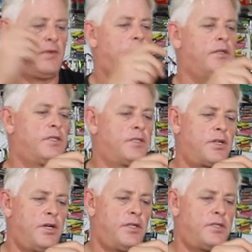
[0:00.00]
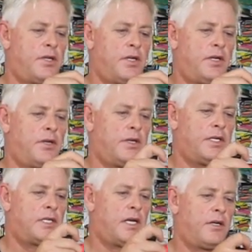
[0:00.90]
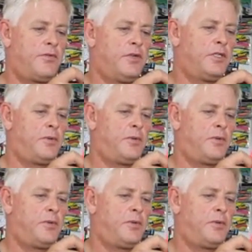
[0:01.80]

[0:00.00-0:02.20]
going to use a skirt so that you're going to slide first